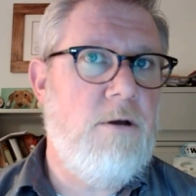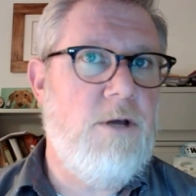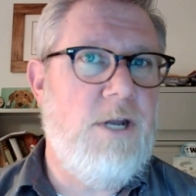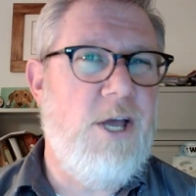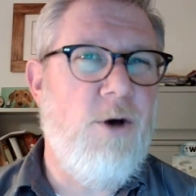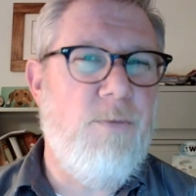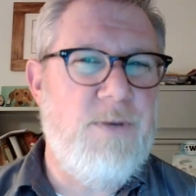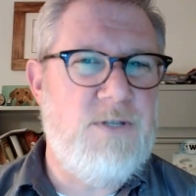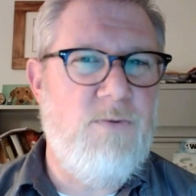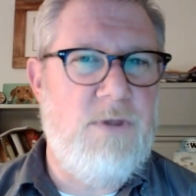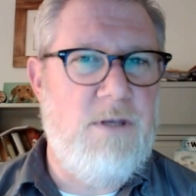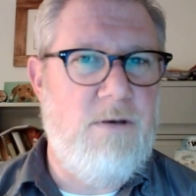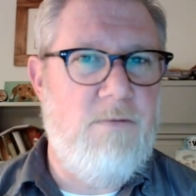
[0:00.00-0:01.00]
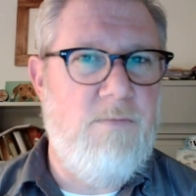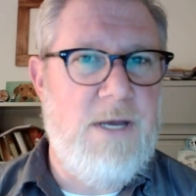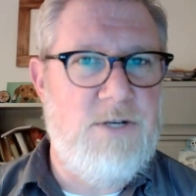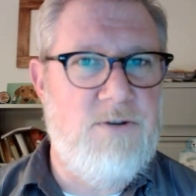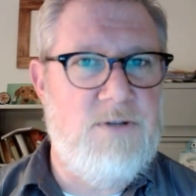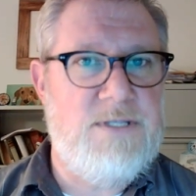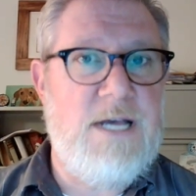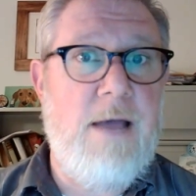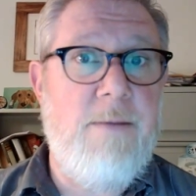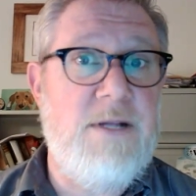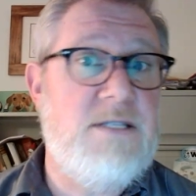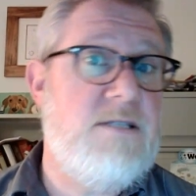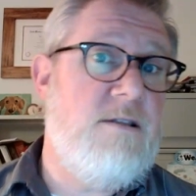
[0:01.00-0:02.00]
going to help us with the major
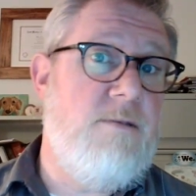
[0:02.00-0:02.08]
assignments.